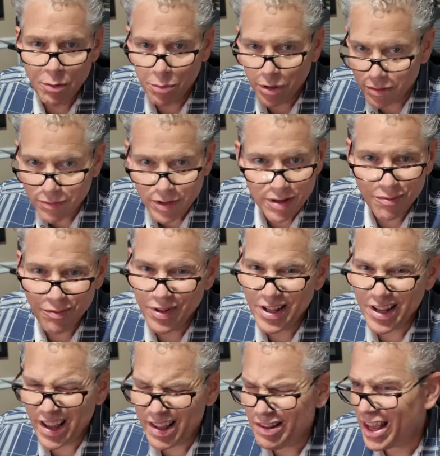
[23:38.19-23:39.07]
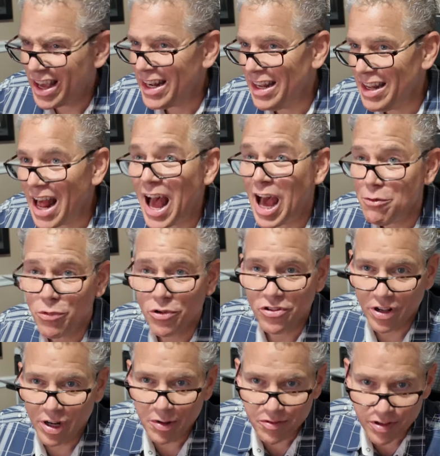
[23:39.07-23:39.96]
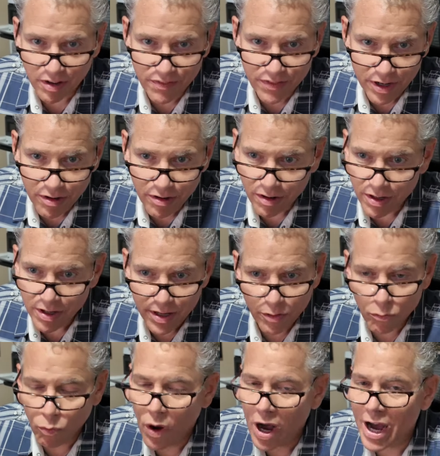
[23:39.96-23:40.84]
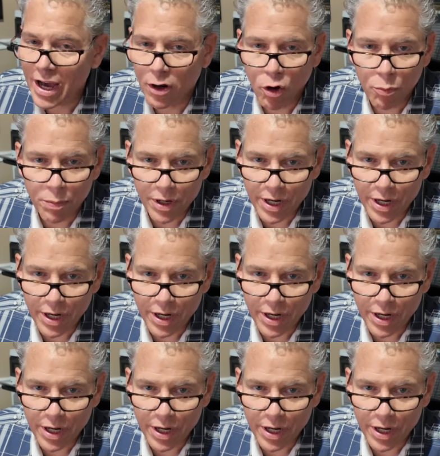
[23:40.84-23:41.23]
But 99% of the stuff here is wide open.